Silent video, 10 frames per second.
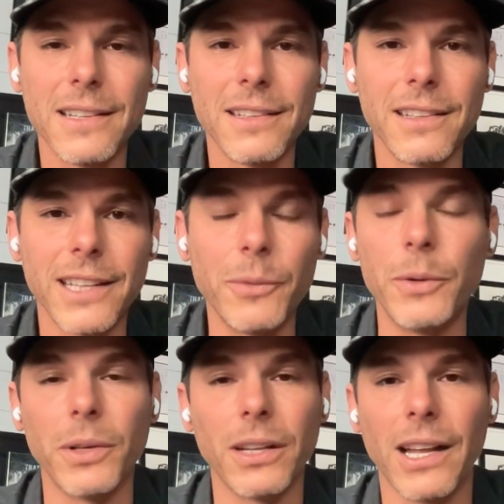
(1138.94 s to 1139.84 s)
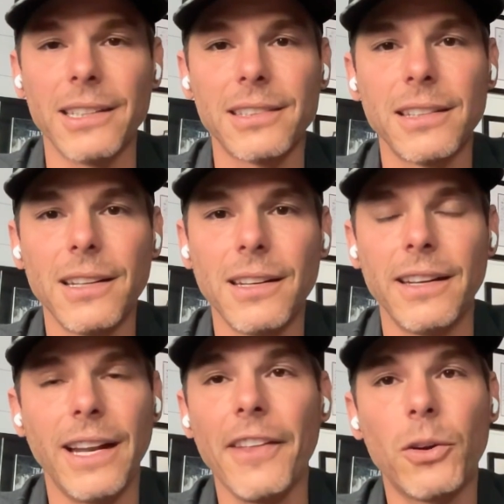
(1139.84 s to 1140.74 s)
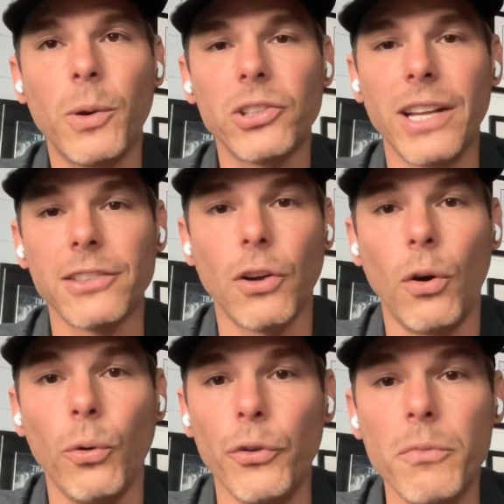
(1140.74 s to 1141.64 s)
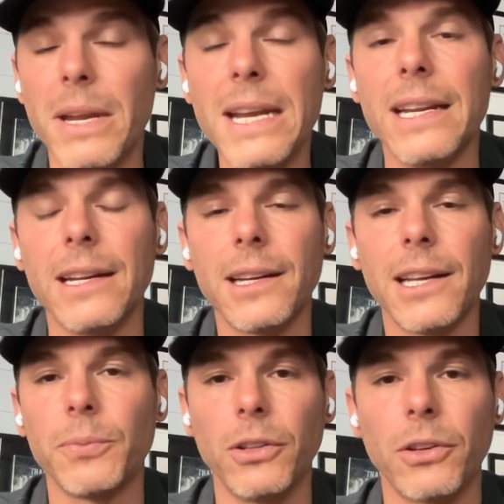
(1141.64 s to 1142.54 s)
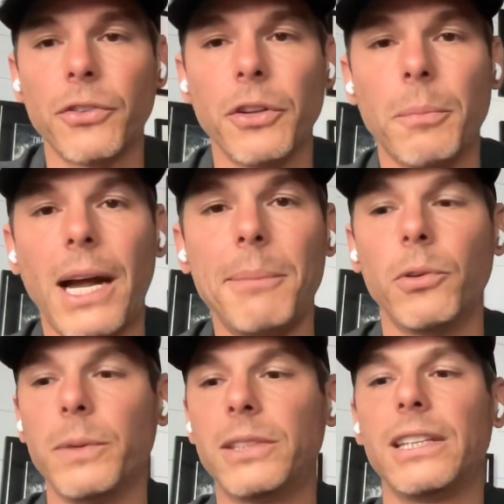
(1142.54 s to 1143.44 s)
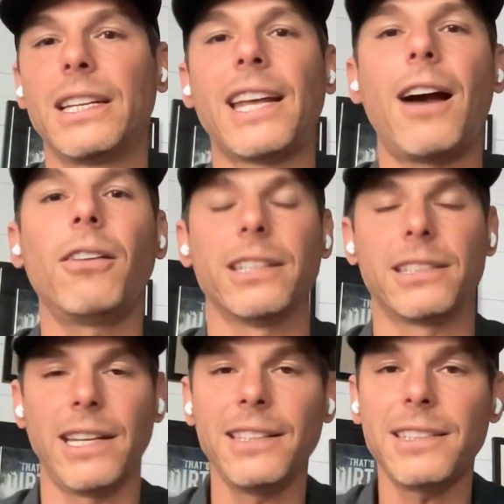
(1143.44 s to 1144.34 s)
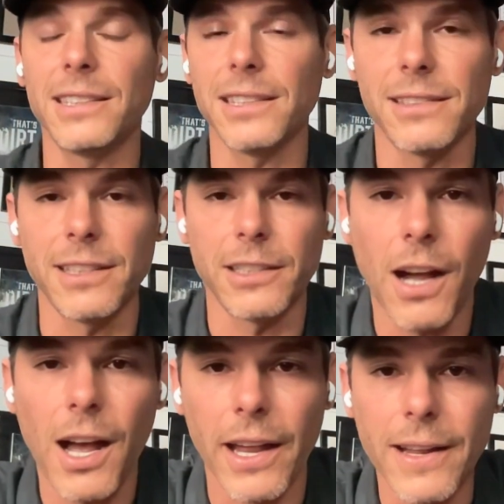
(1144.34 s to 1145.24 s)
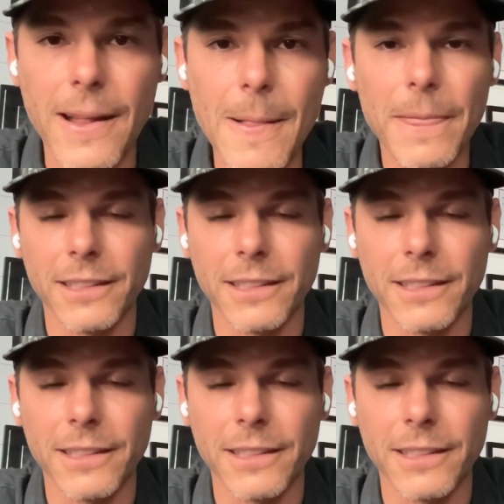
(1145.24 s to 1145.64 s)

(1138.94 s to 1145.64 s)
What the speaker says: Then we realize now that question has a whole new meaning as we look through the Bible and we see countless instances that God is